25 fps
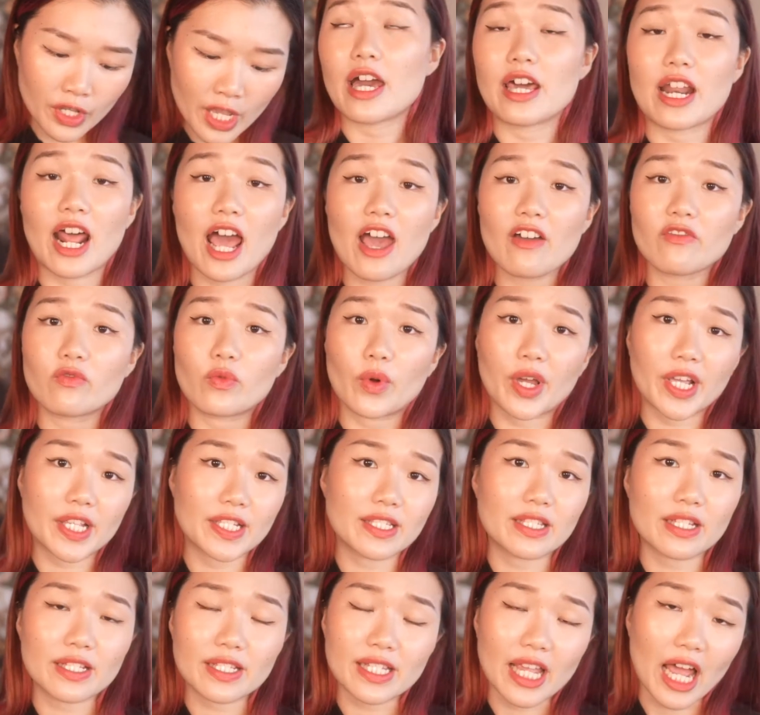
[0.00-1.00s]
and I've
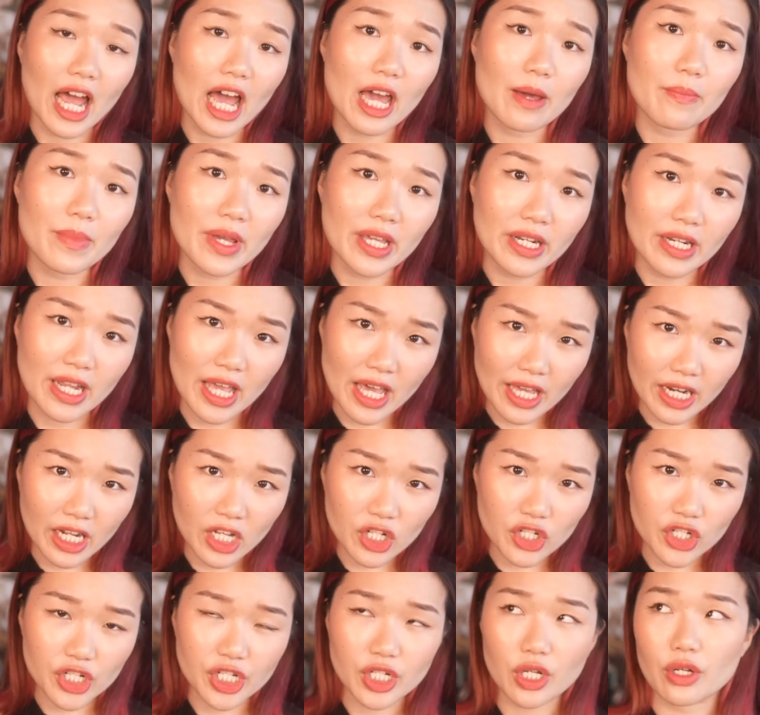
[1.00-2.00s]
wasted time and
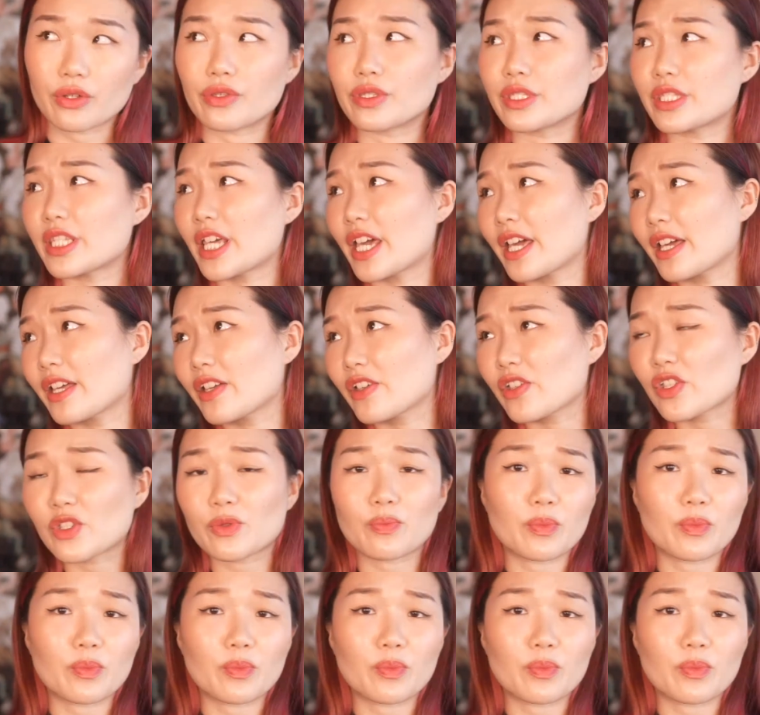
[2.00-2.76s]
energy on things,